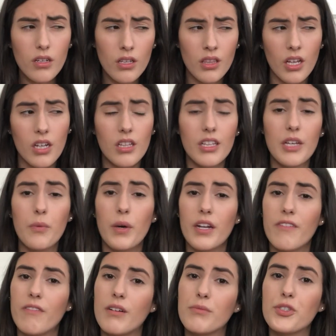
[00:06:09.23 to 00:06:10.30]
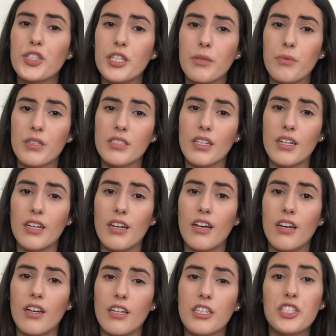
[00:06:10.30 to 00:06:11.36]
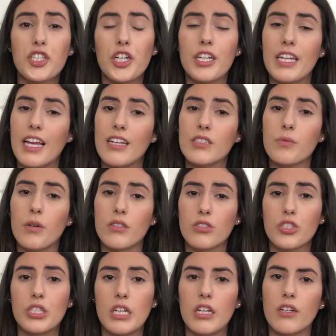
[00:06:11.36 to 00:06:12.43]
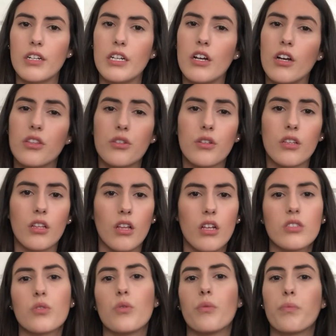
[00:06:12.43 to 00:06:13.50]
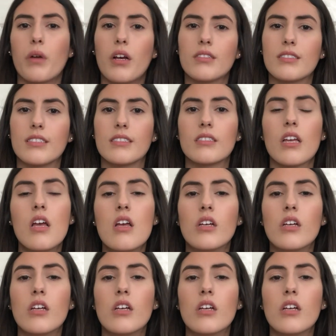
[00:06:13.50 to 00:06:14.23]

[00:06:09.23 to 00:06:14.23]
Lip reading: Luckily, one of them, she was an attorney as well, so she had already gone through the law school process,